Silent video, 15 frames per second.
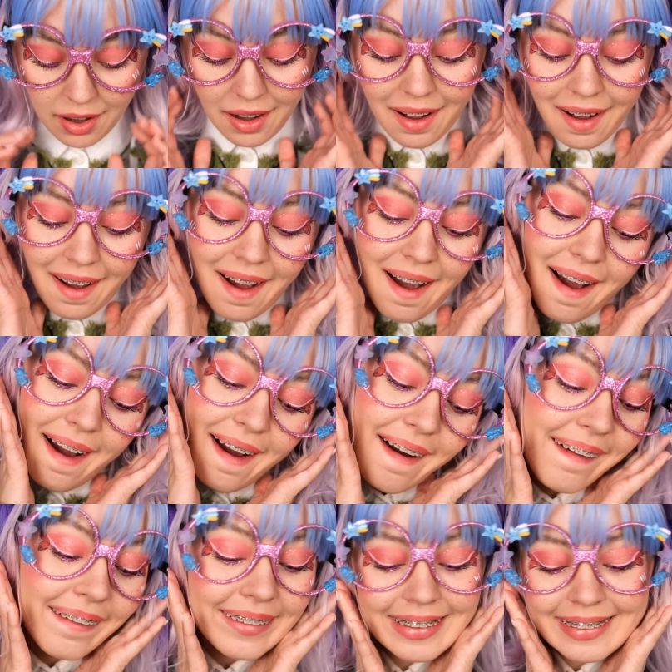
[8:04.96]
Oh, you
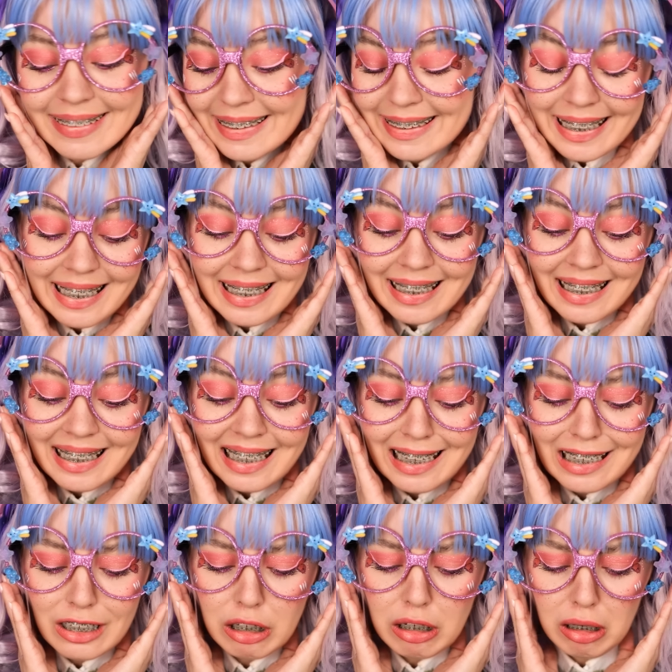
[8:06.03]
have lots of
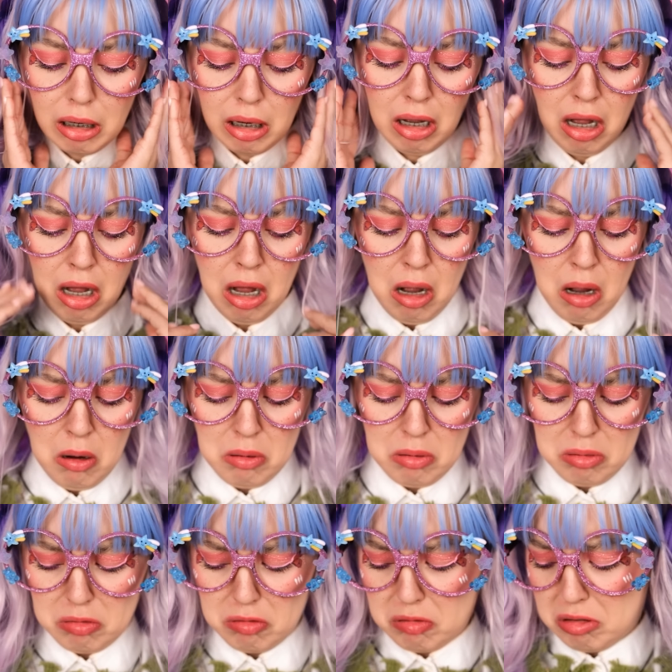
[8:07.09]
pictures of him, don't you?